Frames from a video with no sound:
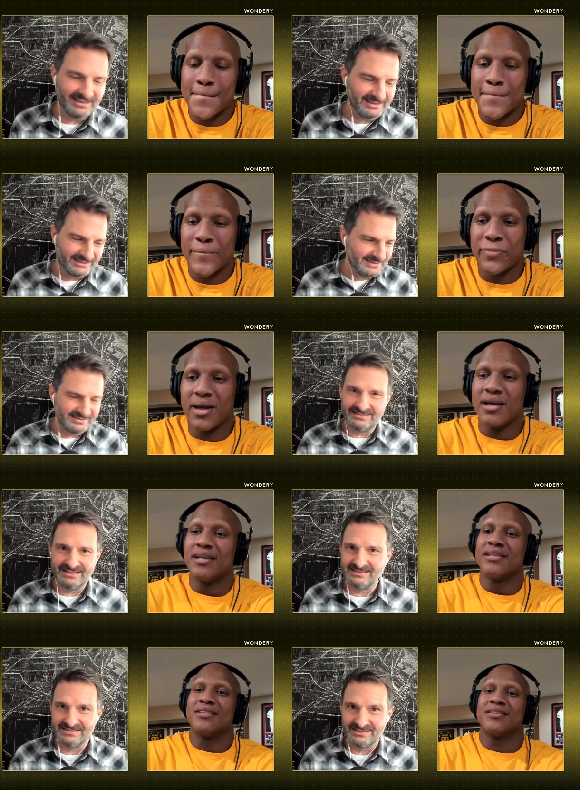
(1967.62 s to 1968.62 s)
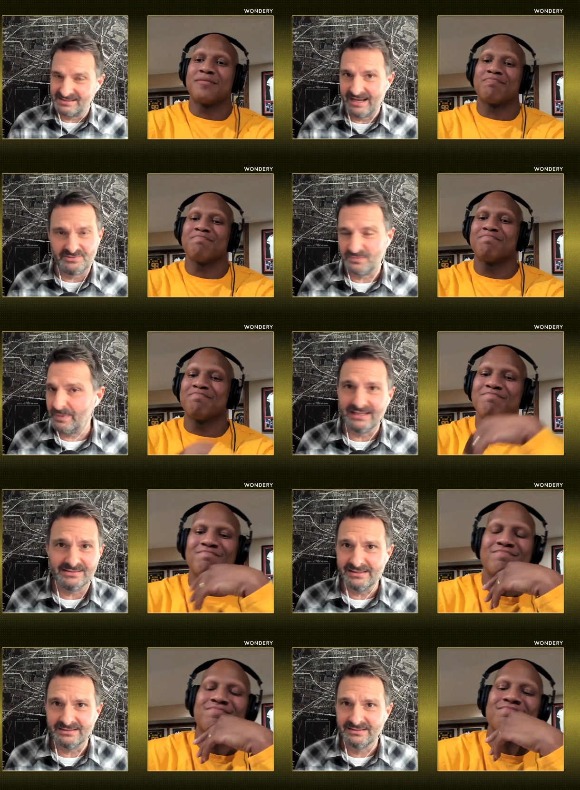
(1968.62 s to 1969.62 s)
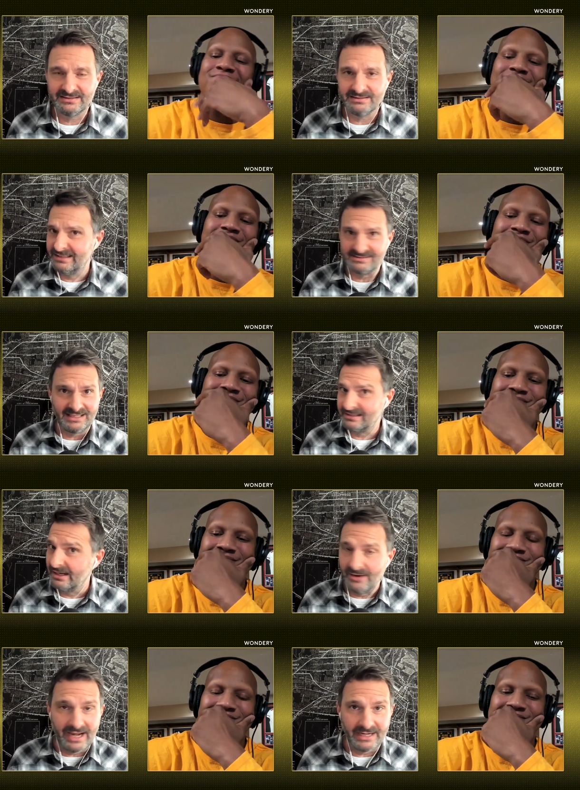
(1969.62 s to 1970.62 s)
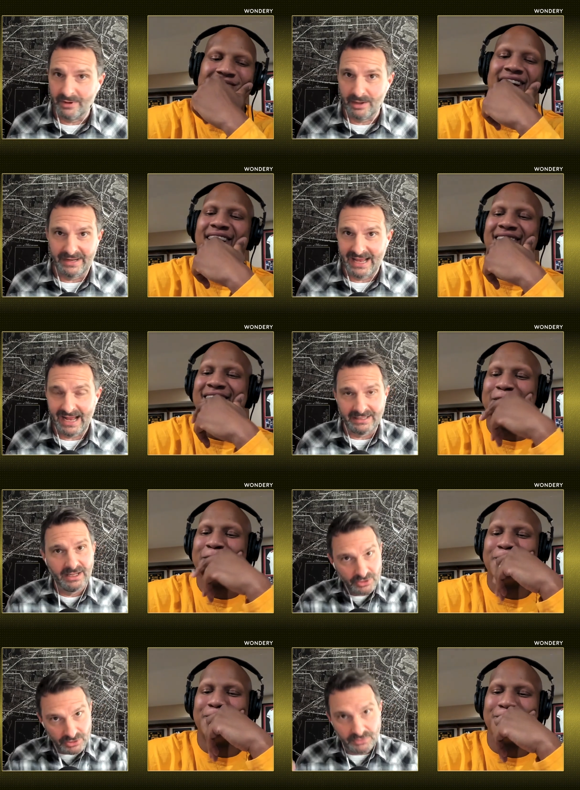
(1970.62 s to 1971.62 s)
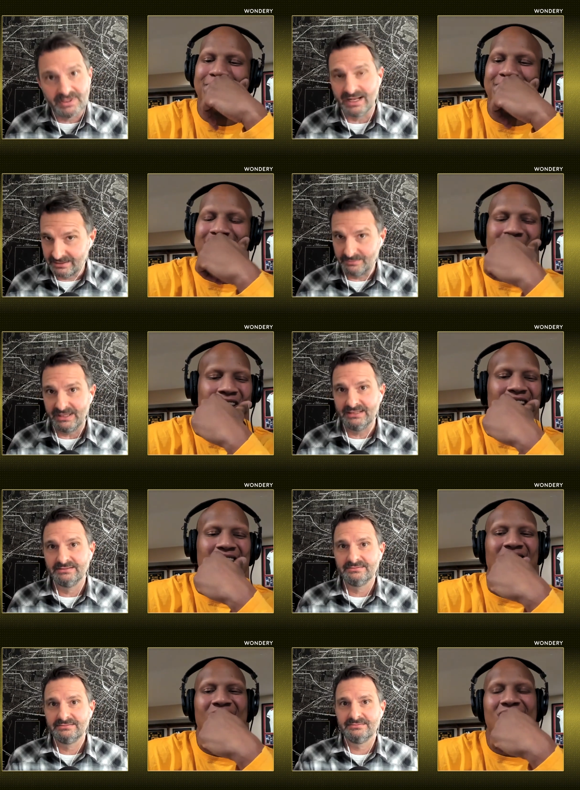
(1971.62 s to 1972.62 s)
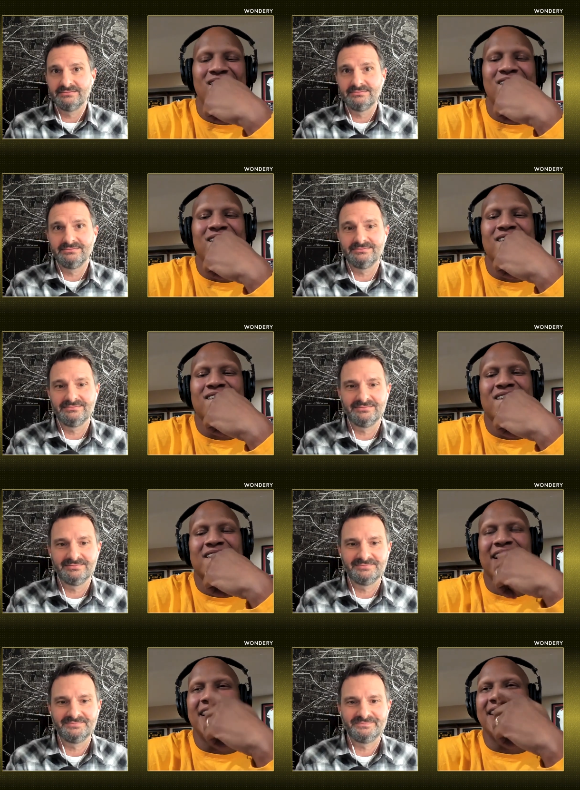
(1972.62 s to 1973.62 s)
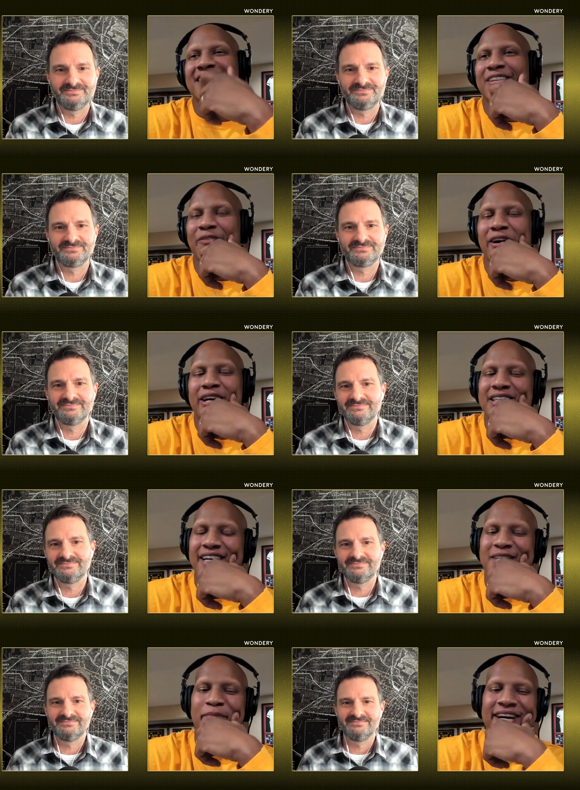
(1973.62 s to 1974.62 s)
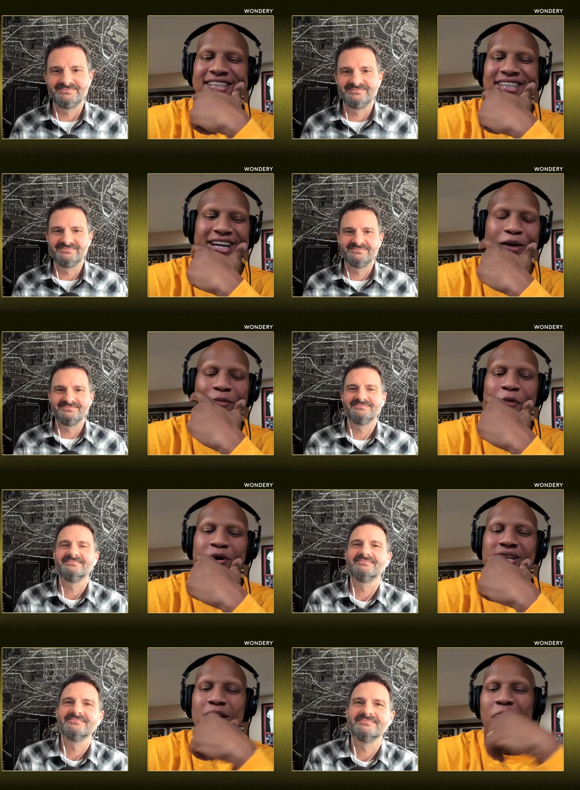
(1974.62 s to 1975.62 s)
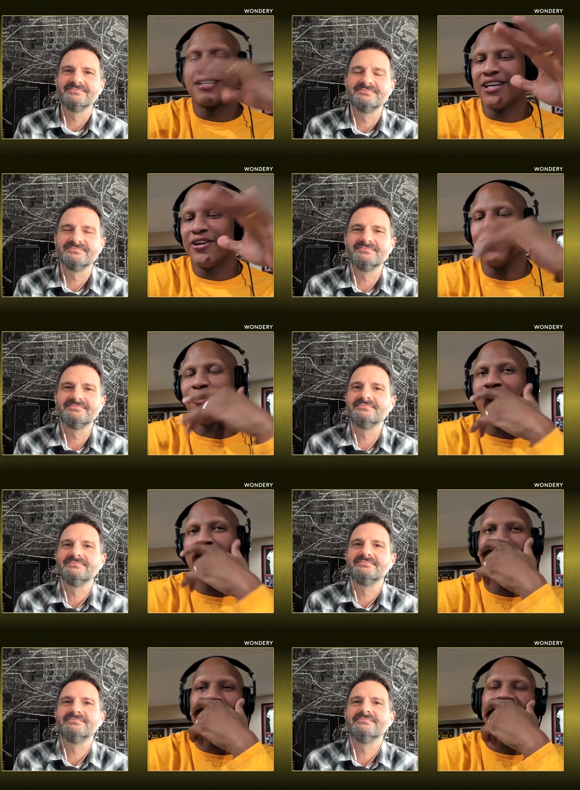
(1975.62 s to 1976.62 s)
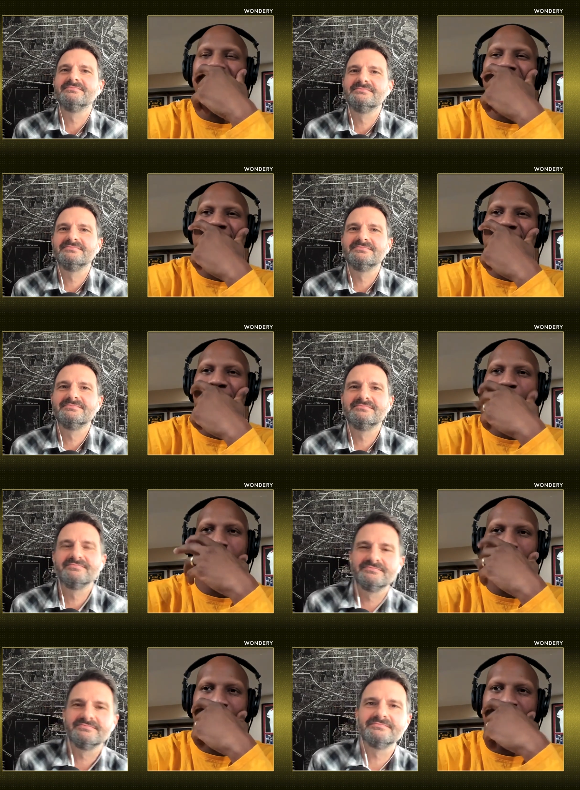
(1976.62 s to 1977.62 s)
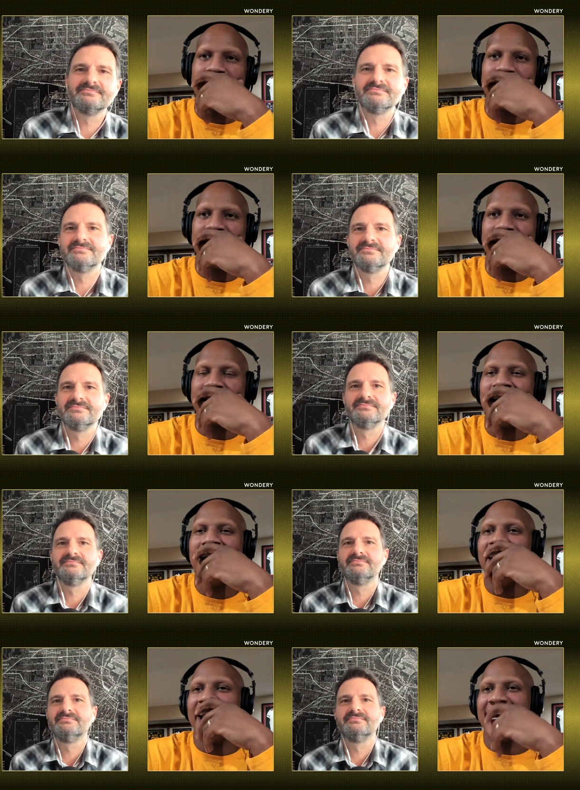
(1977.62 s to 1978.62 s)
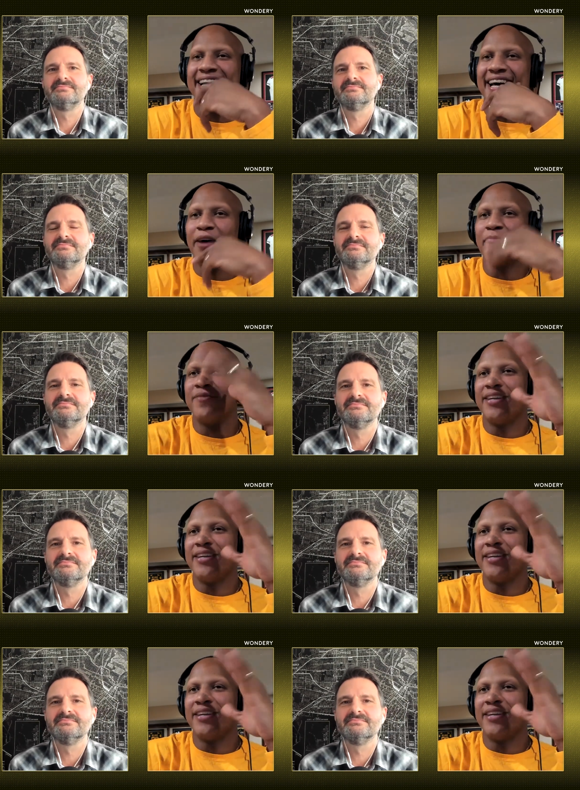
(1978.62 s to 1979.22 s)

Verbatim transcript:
Speaker 1: this is a safe space here. This doesn't go anywhere beyond you telling me.
Speaker 2: Yeah, this is a very safe space, and I'm gonna tell you all something that I did when I was very young, and that I'm